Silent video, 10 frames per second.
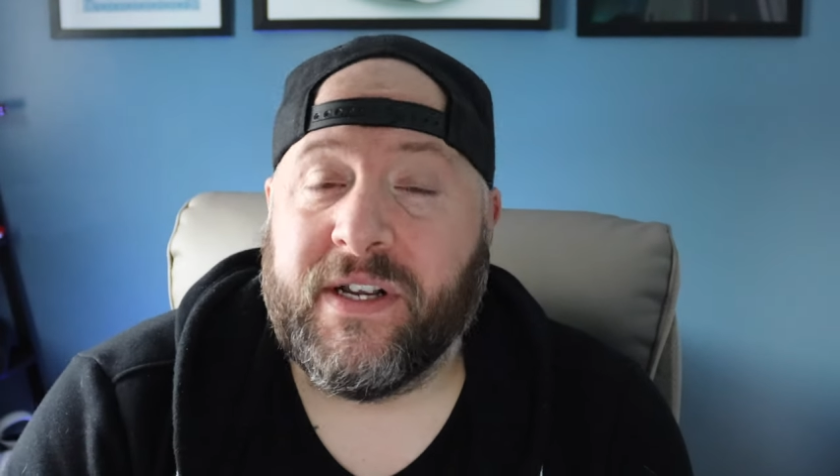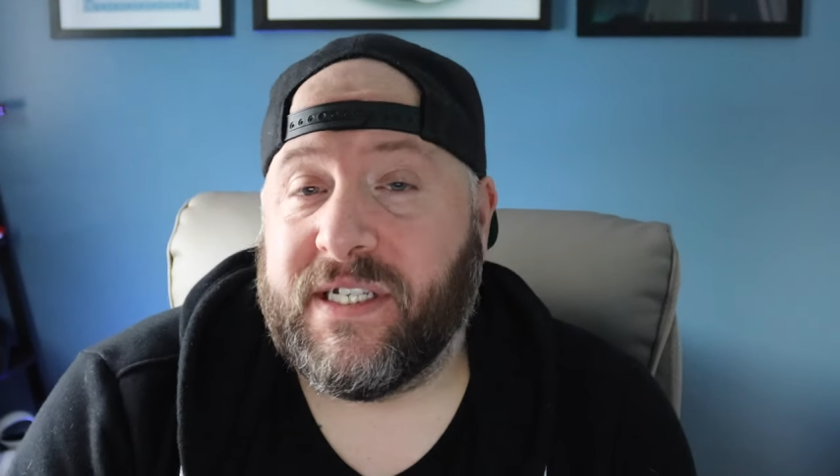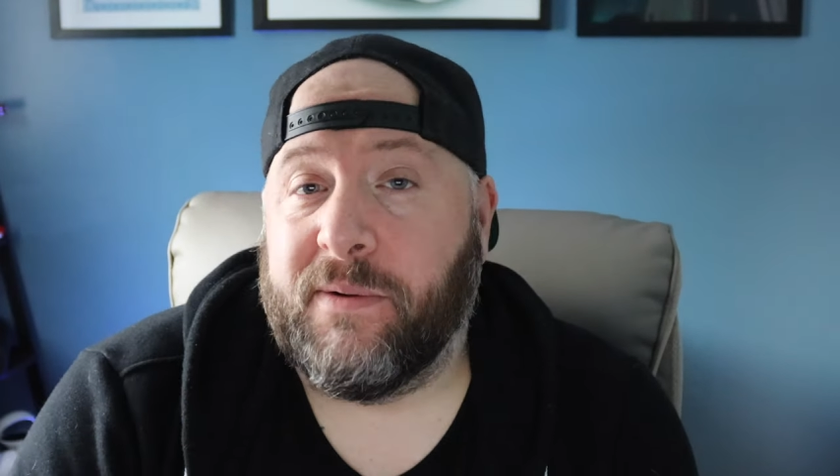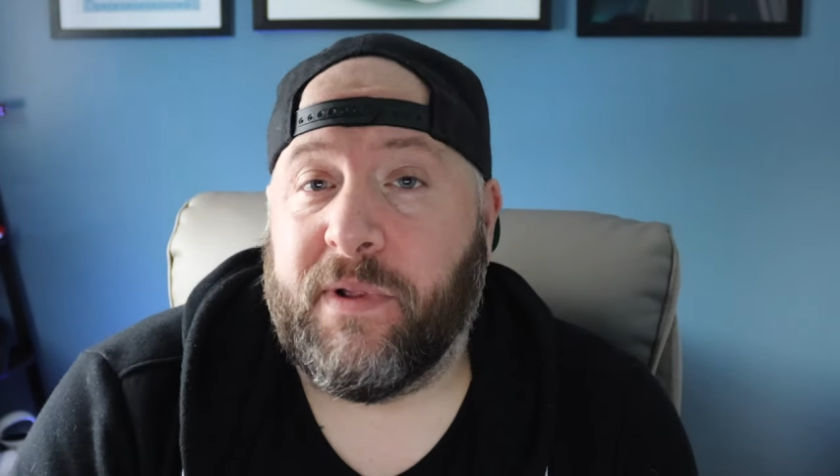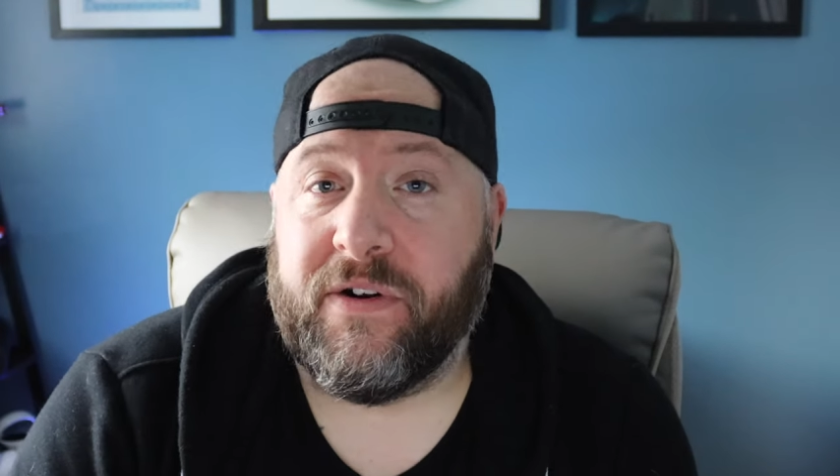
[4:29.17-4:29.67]

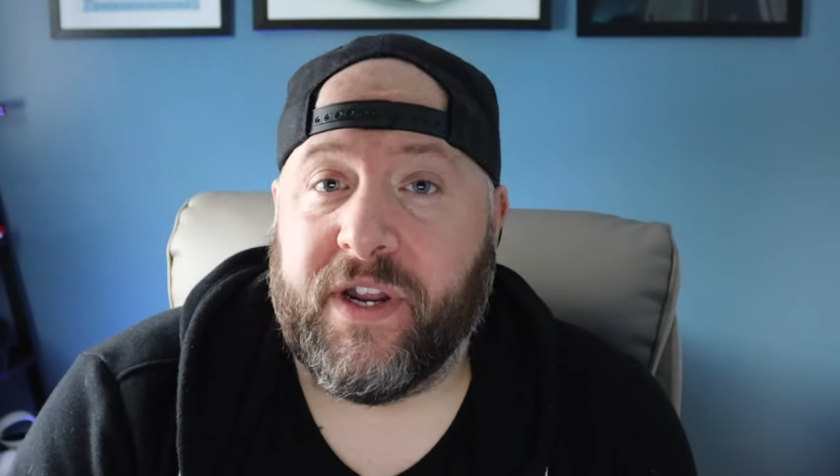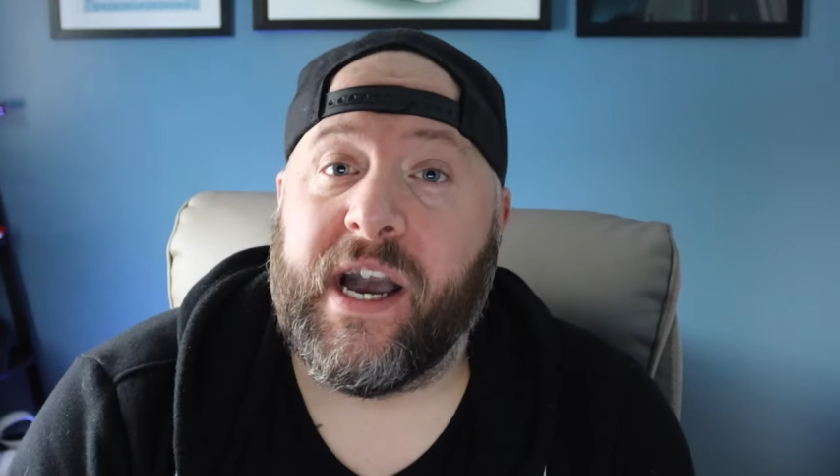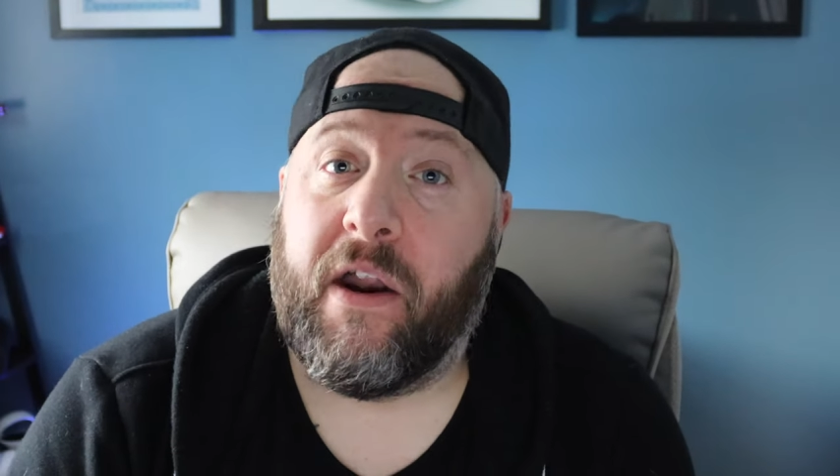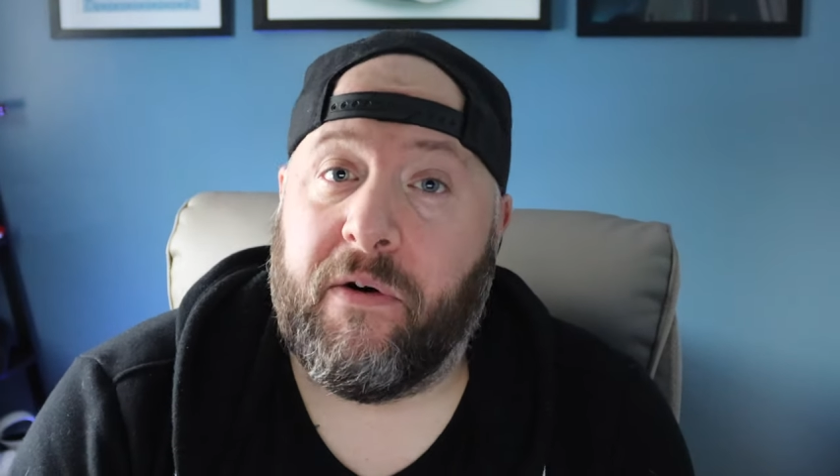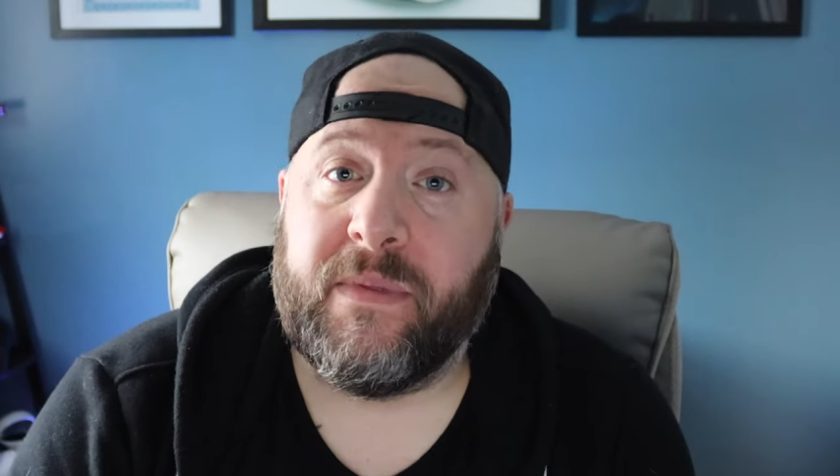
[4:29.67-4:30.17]
similar to
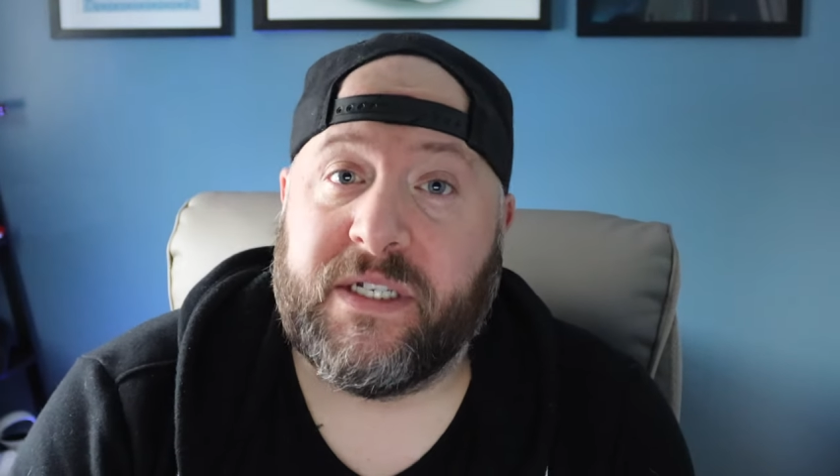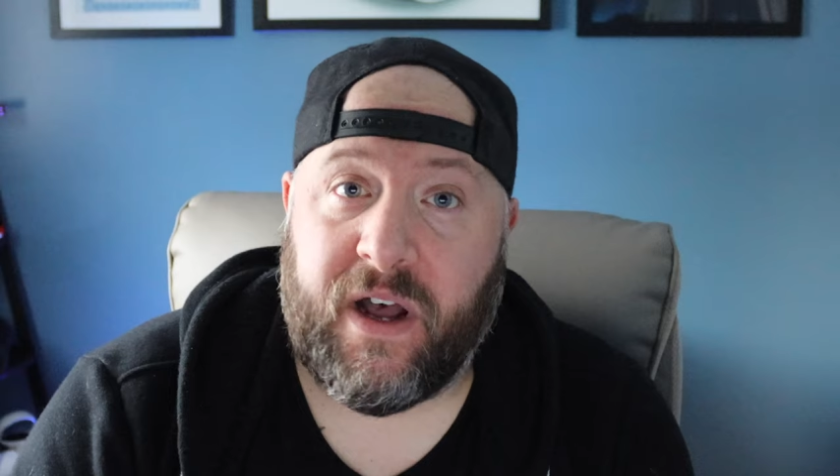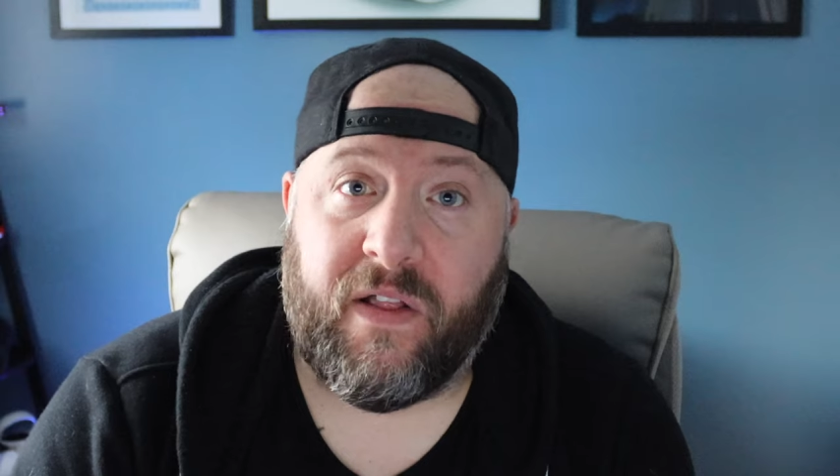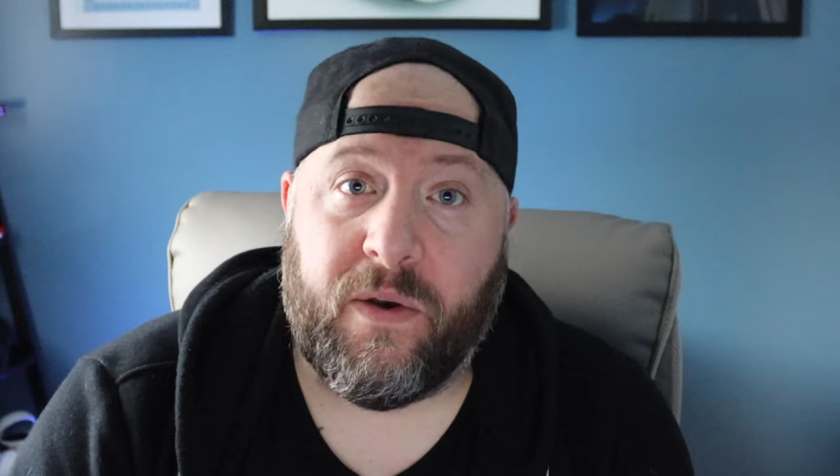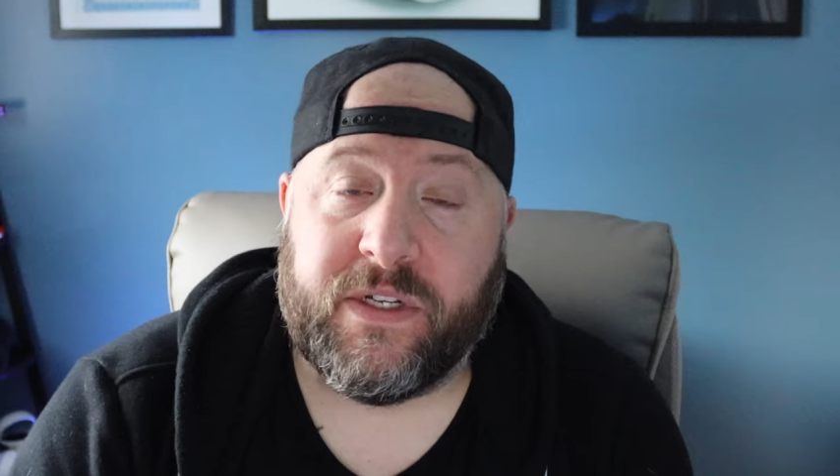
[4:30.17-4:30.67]
garam
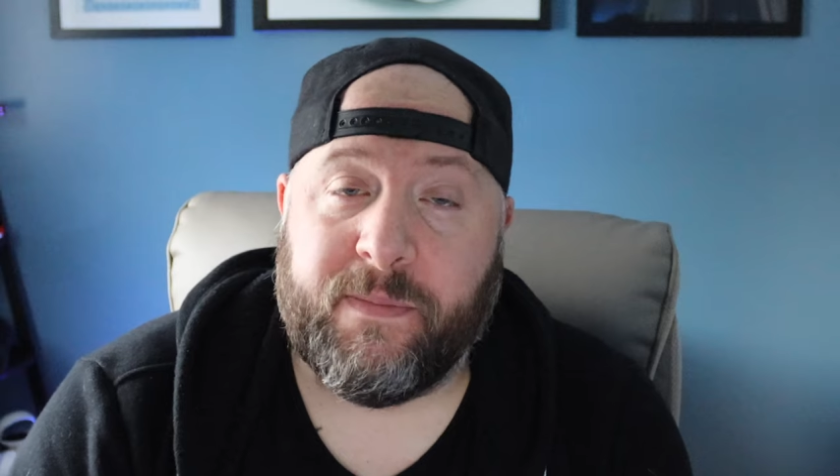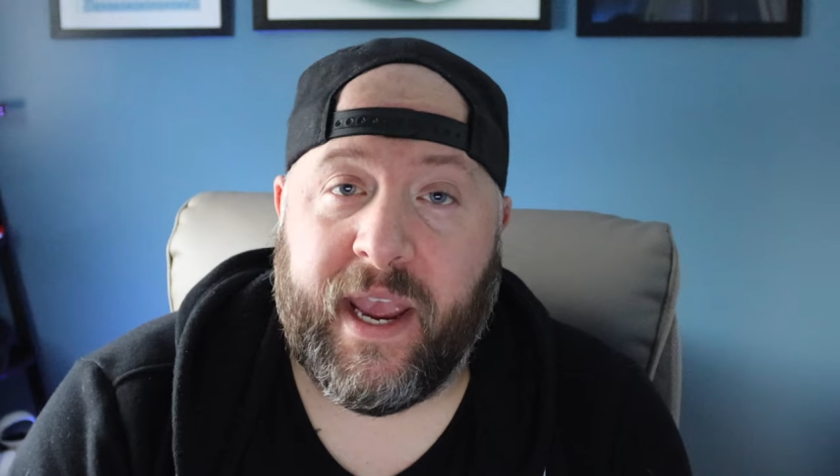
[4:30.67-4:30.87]
masala was